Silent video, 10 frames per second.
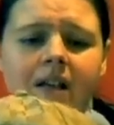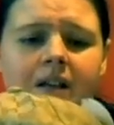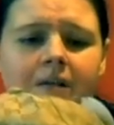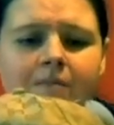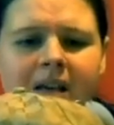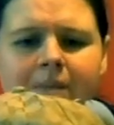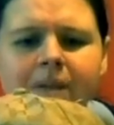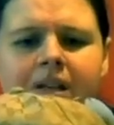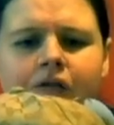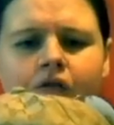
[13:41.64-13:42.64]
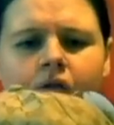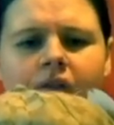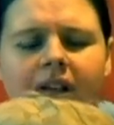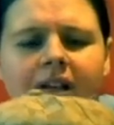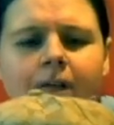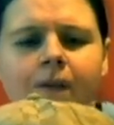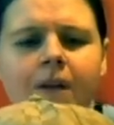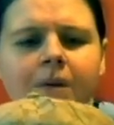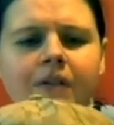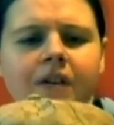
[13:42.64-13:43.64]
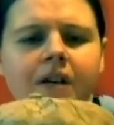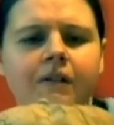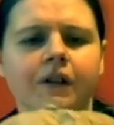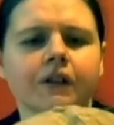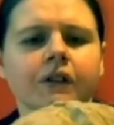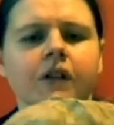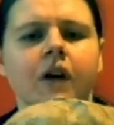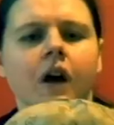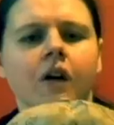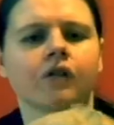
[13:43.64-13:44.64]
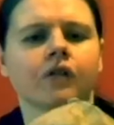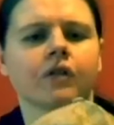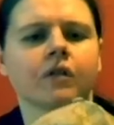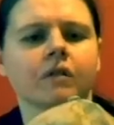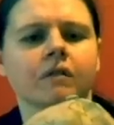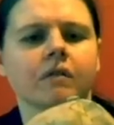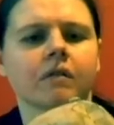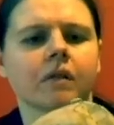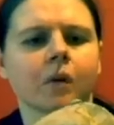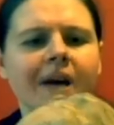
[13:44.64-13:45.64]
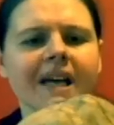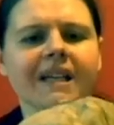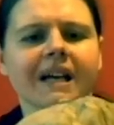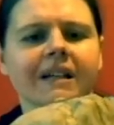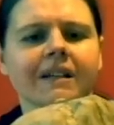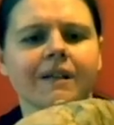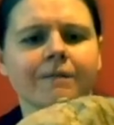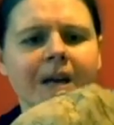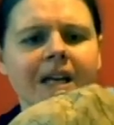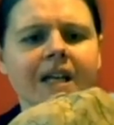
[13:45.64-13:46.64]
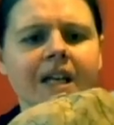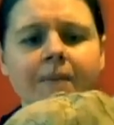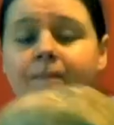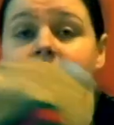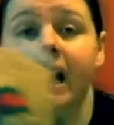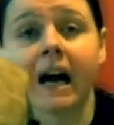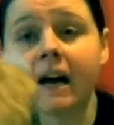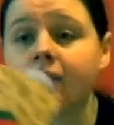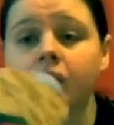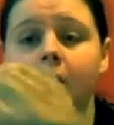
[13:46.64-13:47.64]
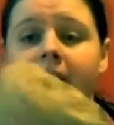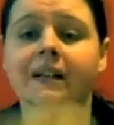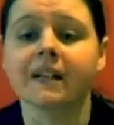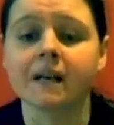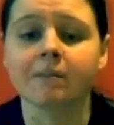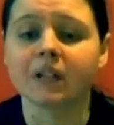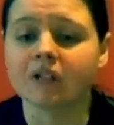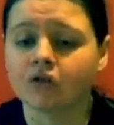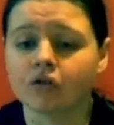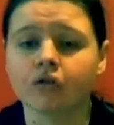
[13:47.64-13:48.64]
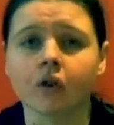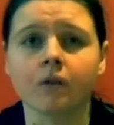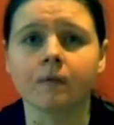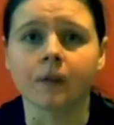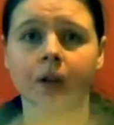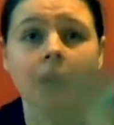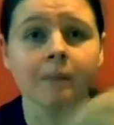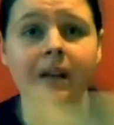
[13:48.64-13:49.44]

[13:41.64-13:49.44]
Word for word: Maybe it's just slightly thinner material or just the way that they've made it, I have no idea, but it's just so floppy.